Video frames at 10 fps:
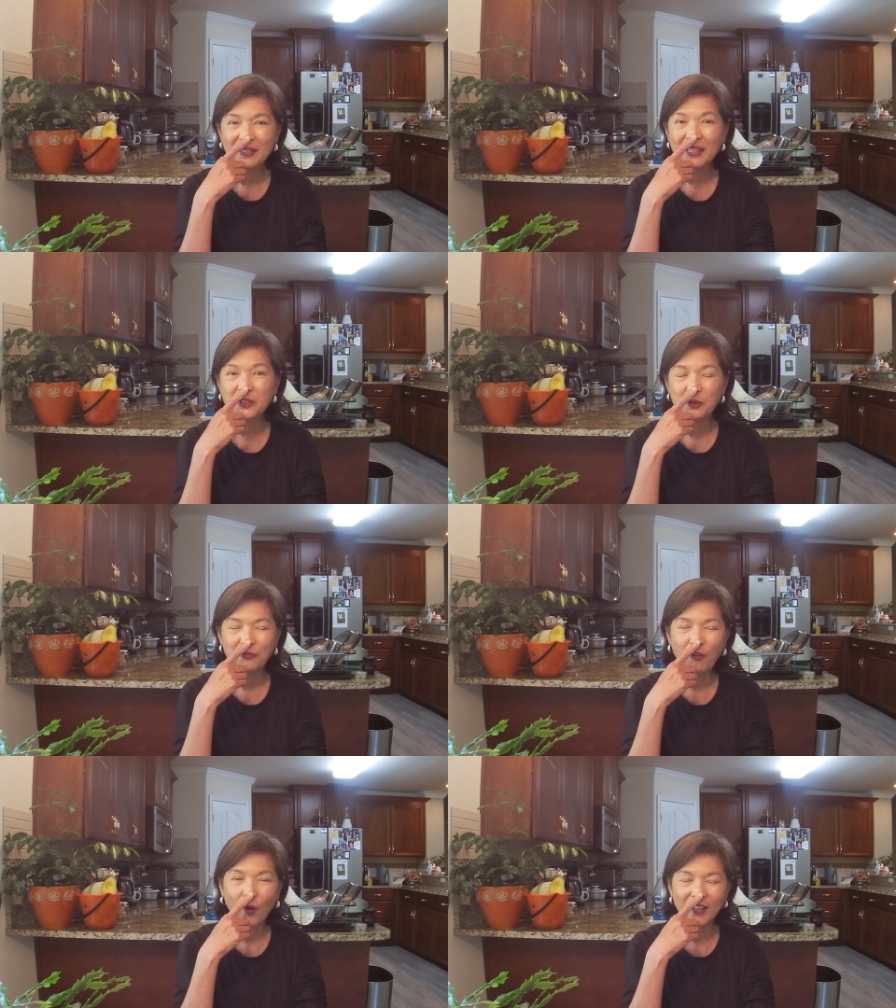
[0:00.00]
let you
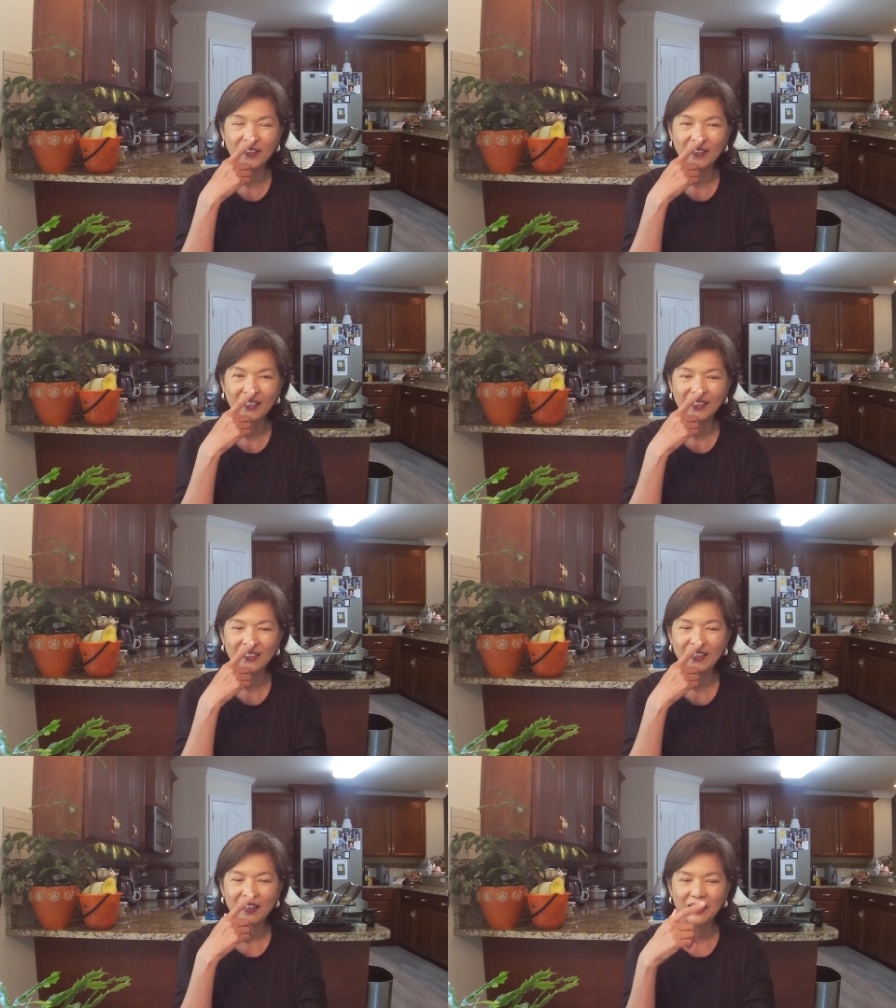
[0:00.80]
fall in
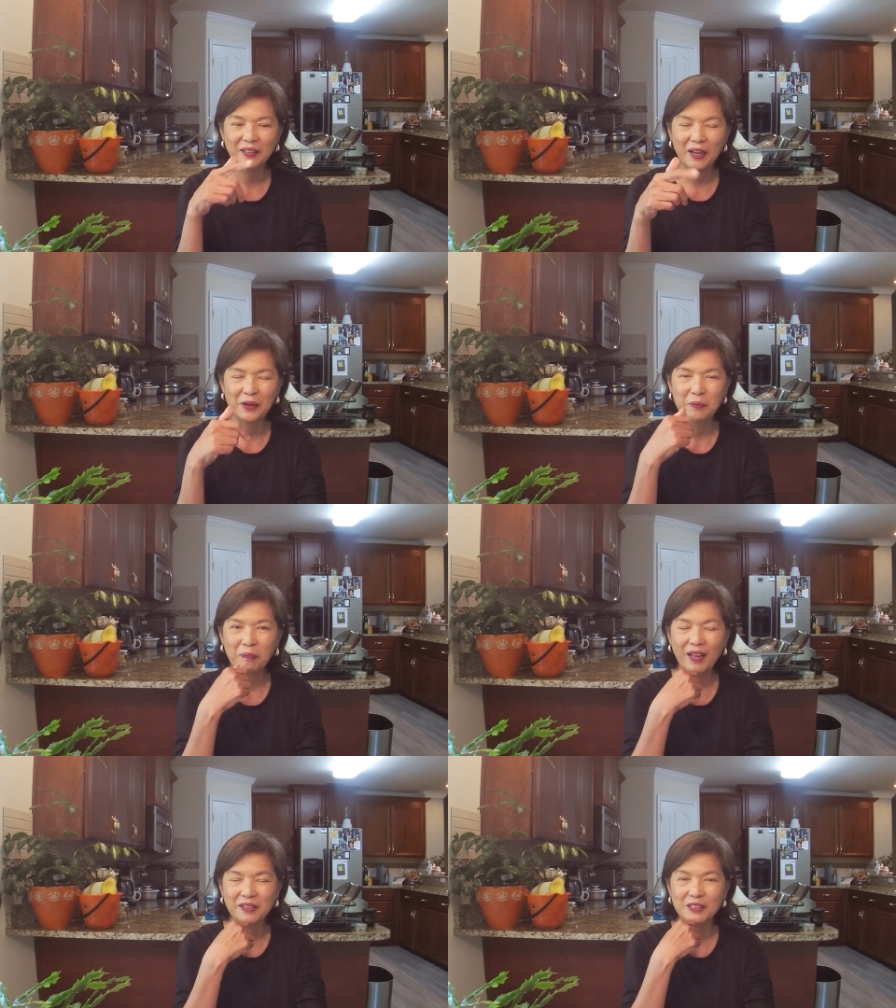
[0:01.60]
line unlike the other
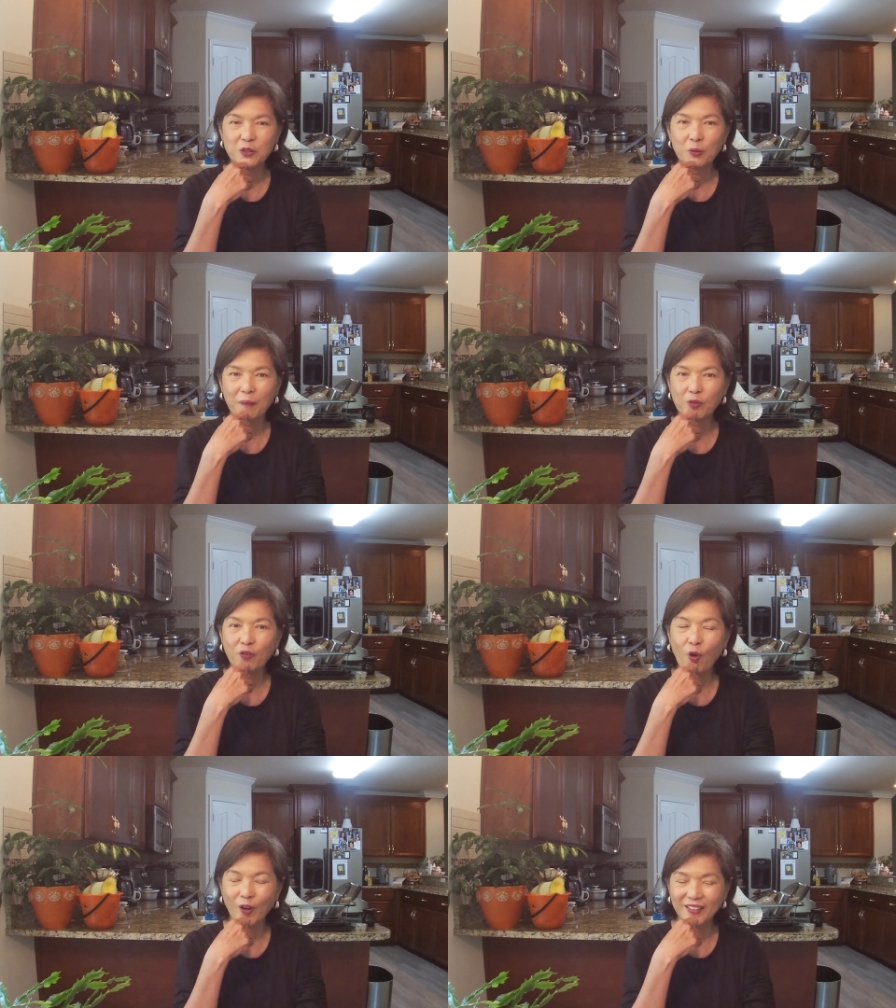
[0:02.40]
banks that you have
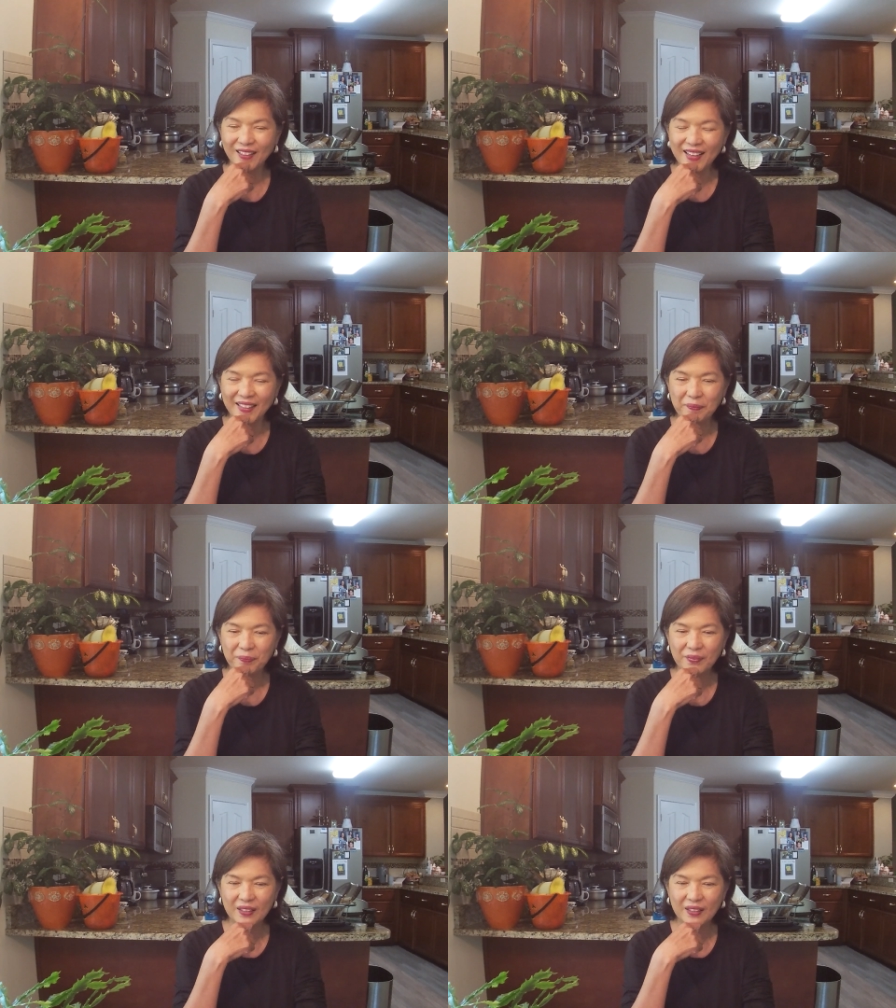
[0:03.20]
to fall in line.